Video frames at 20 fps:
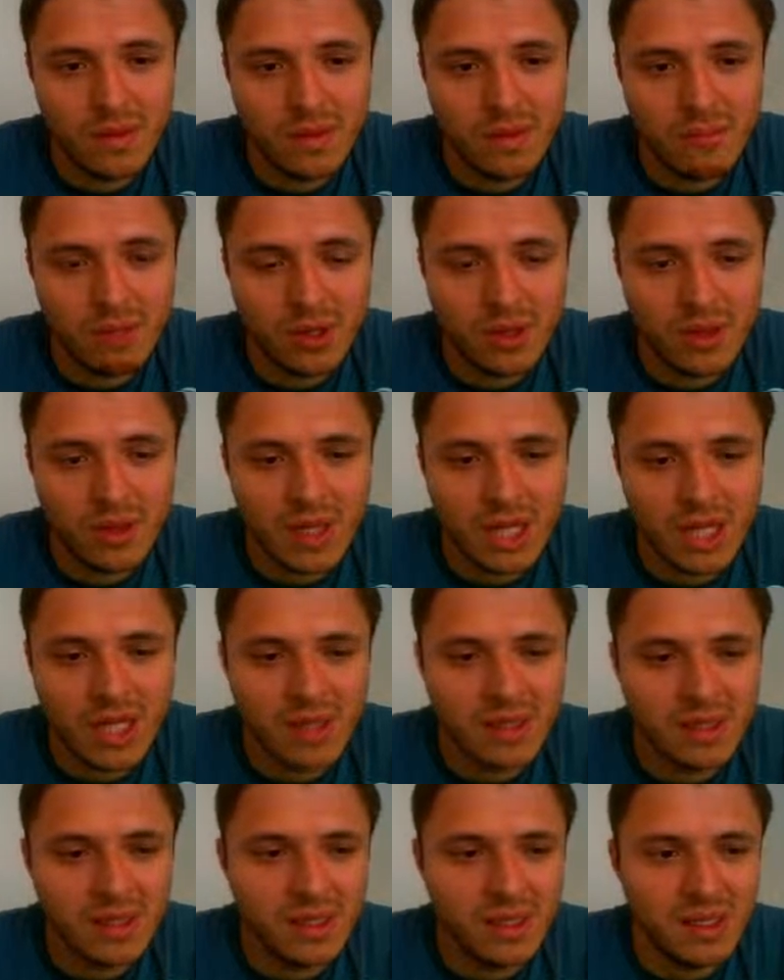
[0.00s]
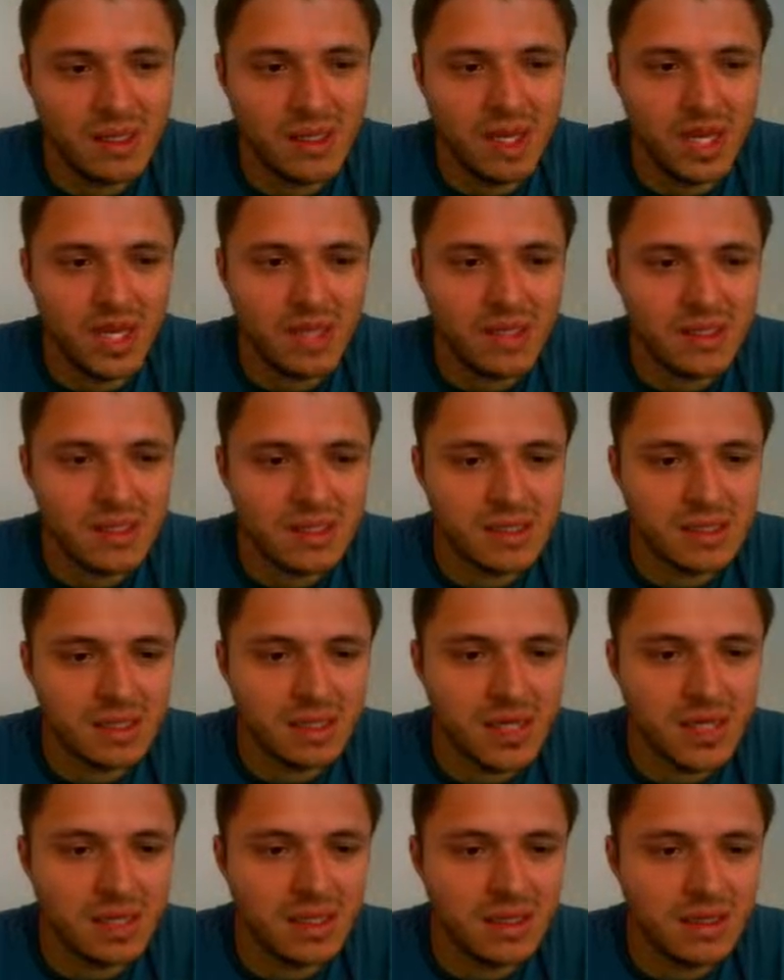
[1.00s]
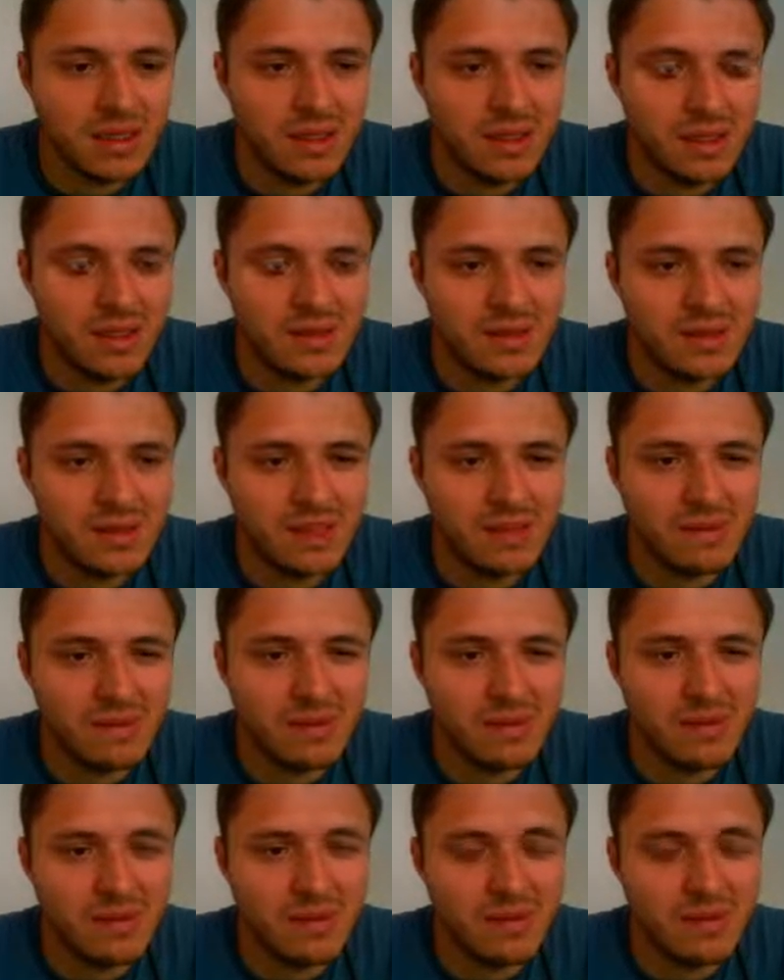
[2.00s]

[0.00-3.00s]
Oh, knight e8, knight f7.